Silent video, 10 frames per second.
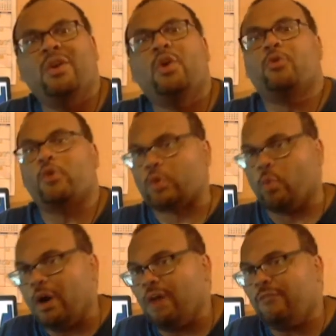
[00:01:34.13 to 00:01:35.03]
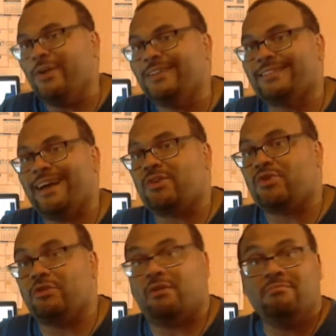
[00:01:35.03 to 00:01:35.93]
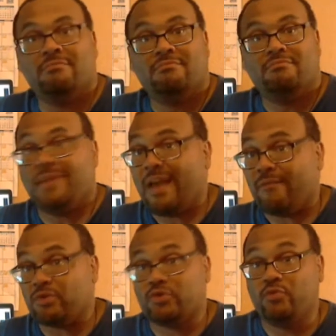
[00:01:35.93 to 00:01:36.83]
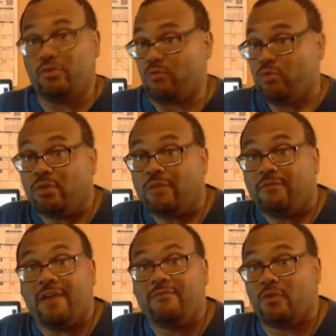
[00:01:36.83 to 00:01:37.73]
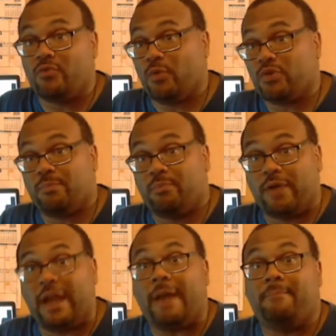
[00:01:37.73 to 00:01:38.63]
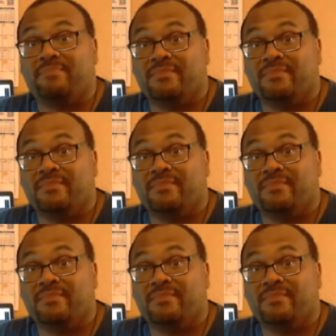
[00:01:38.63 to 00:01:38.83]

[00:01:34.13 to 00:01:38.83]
Their 12 wins last year, they averaged 225 yards of rushing per game.